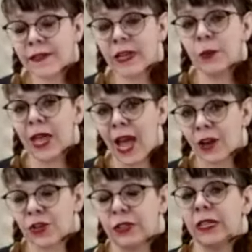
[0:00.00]
it, it will
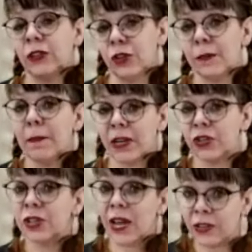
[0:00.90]
actually look much
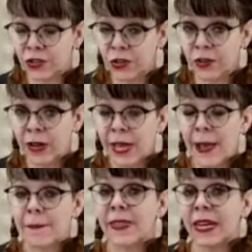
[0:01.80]
nicer
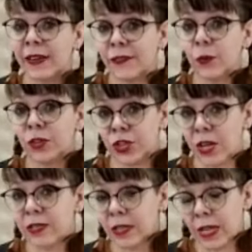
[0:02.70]
than if it were
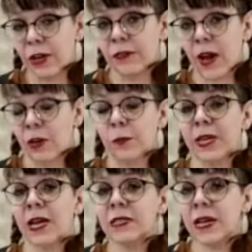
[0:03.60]
just the layer of cuddle
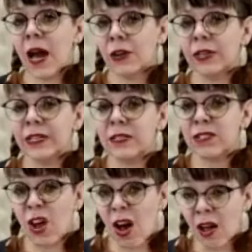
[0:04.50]
because the cuddle is
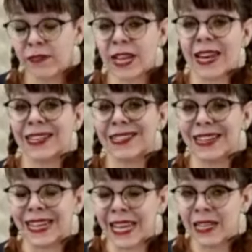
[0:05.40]
soft and it's
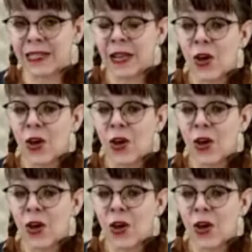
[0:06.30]
knit.